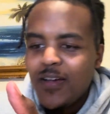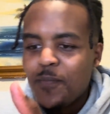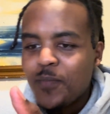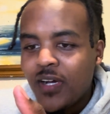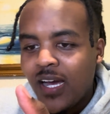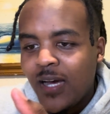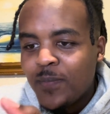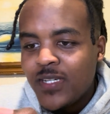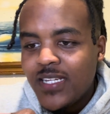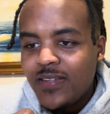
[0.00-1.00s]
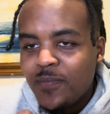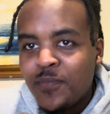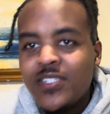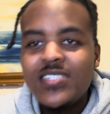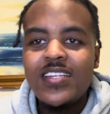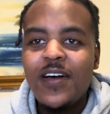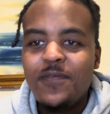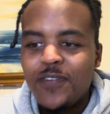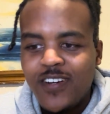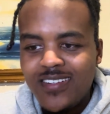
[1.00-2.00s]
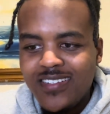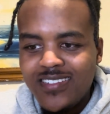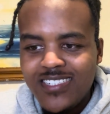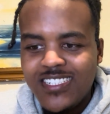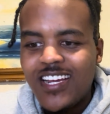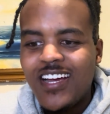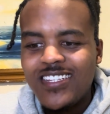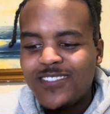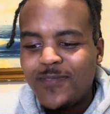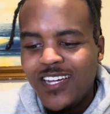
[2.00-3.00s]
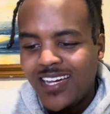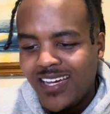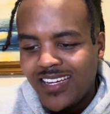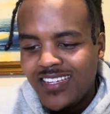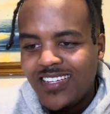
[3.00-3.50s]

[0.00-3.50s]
Mohammed Mustafa. Shout out to my guy.